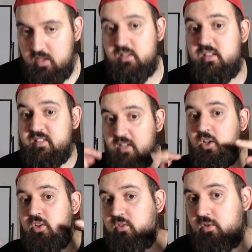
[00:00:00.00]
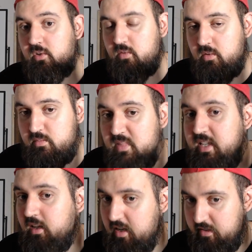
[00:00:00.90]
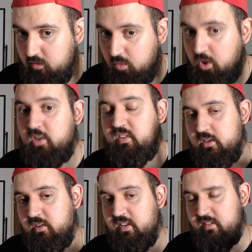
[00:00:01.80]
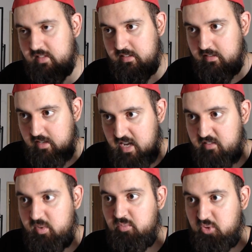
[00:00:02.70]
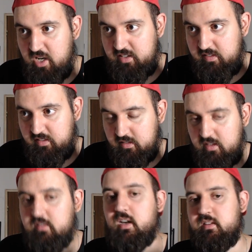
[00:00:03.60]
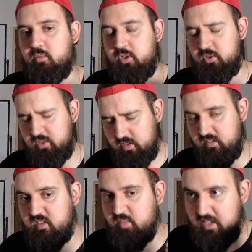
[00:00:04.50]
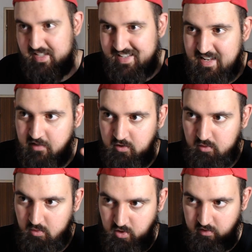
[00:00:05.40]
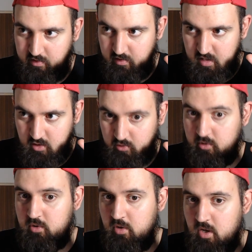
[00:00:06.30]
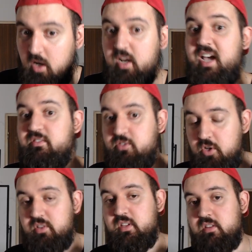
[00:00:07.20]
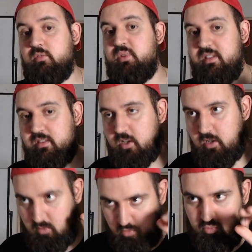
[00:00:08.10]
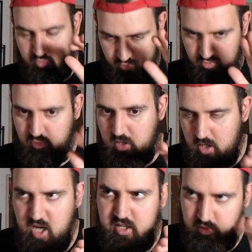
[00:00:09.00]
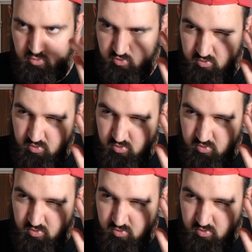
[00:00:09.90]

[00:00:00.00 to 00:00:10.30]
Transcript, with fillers: These are not meaningless words in a sense that I have been practicing this. As I'm recording this, it's been 11 months in a row, and I have done this with, uh, I can